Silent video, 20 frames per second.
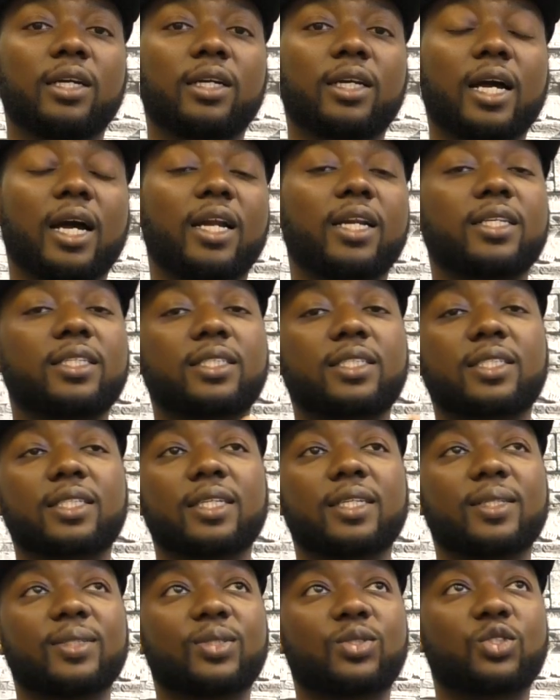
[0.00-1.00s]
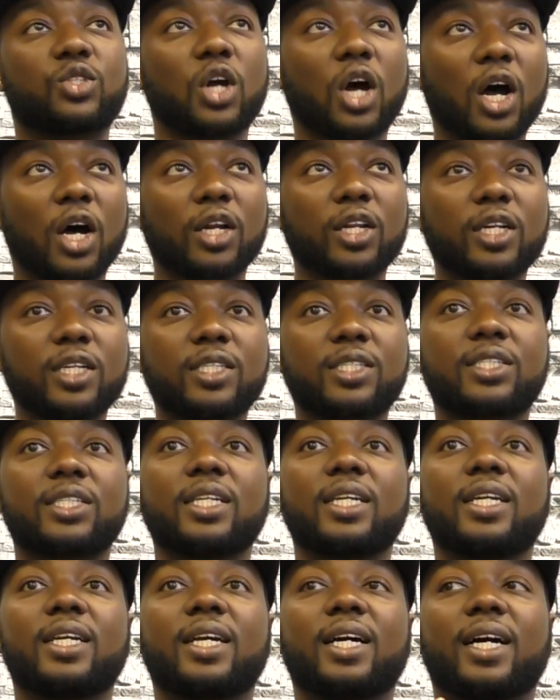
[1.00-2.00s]
God is taught us
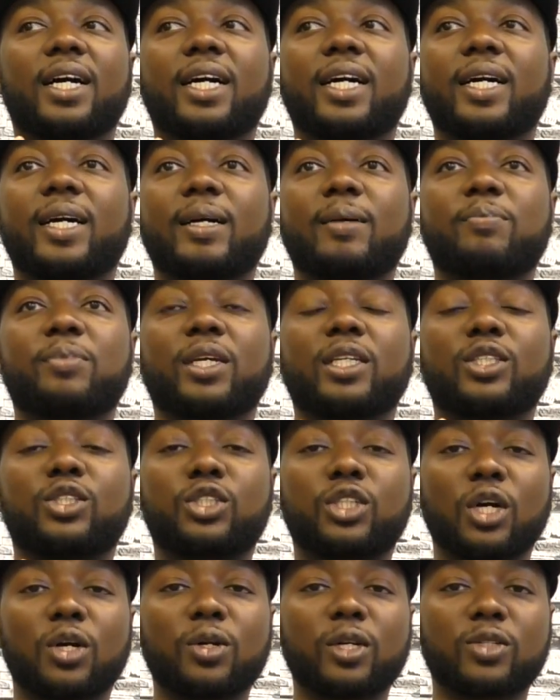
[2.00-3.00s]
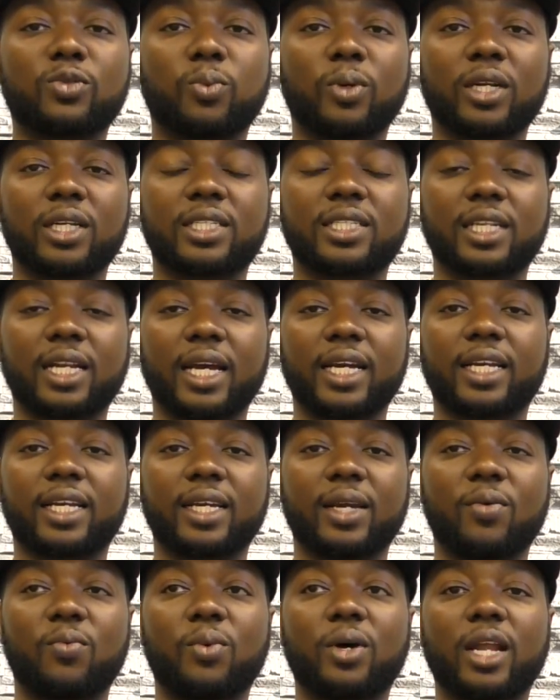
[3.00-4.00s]
um, and shown us what it's like
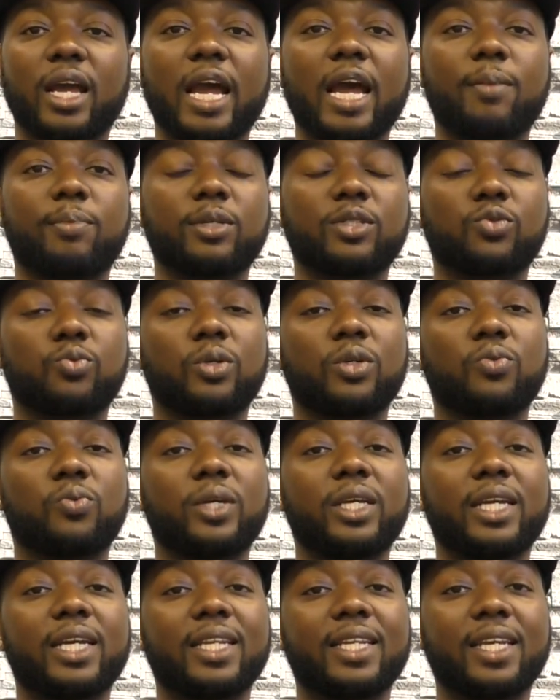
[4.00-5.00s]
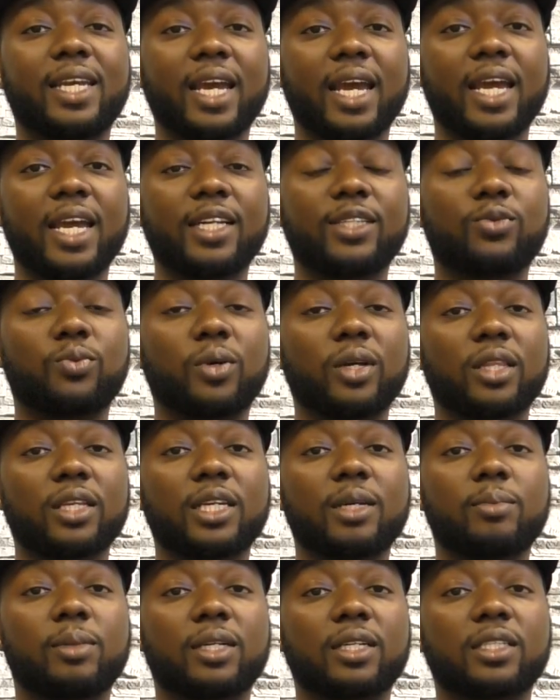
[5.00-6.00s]
and what happens when we engage with
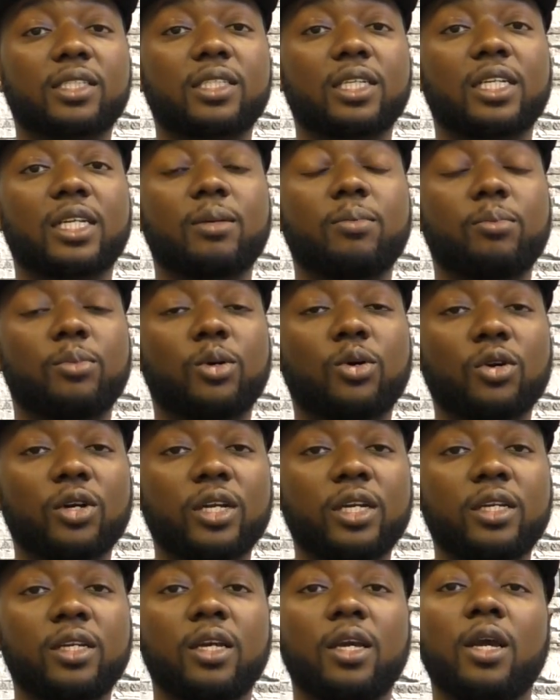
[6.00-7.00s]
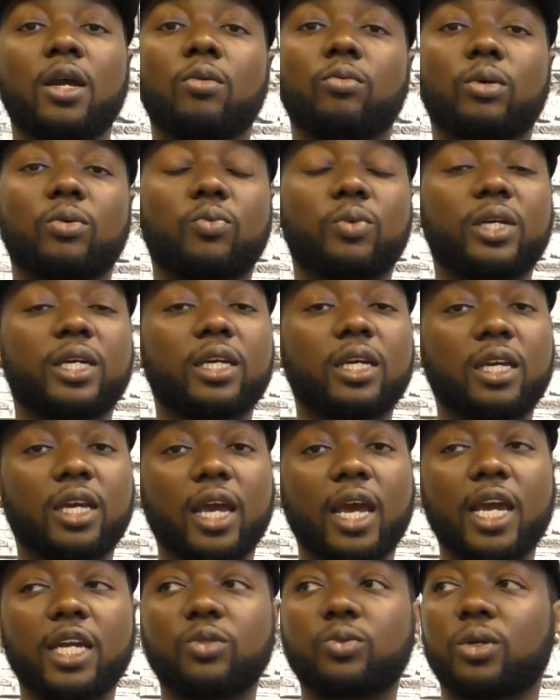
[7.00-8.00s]
him on a Sunday morning, when we
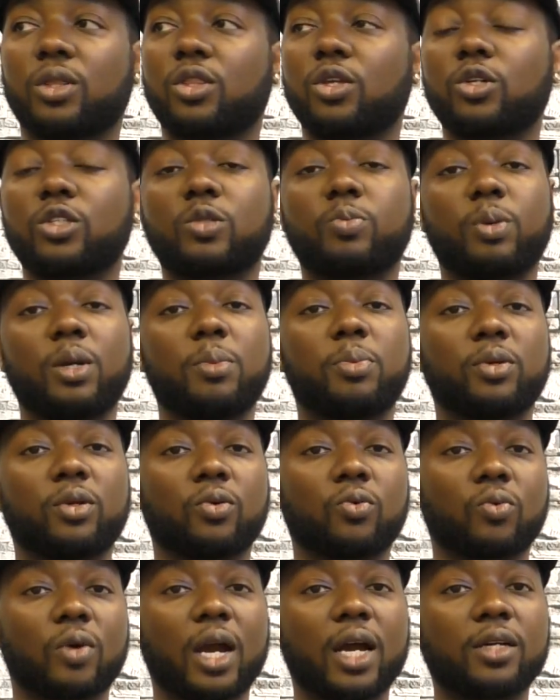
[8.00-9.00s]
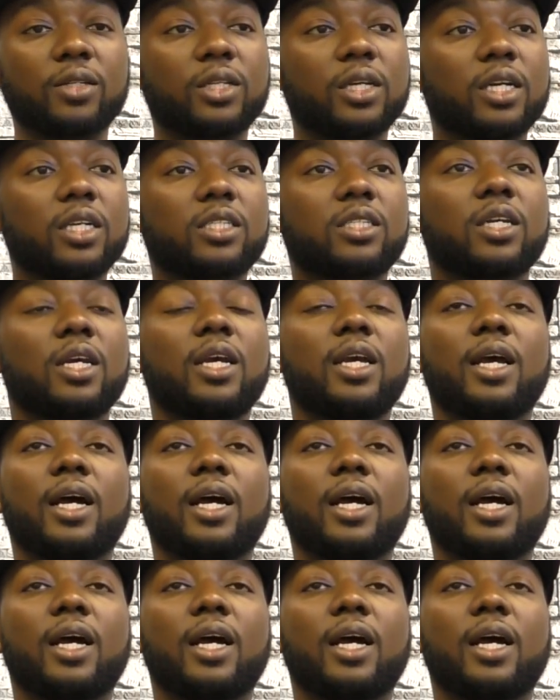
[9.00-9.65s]
engage with those people around us.